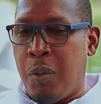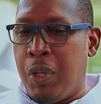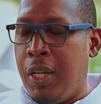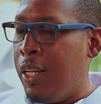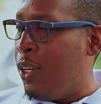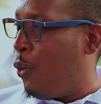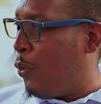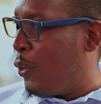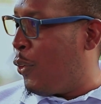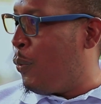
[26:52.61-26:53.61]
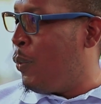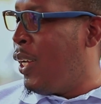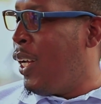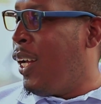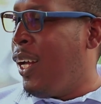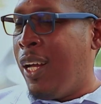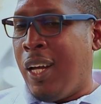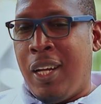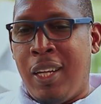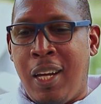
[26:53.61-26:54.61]
I'm the leader of a group,
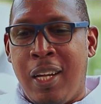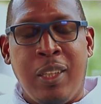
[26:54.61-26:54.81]
the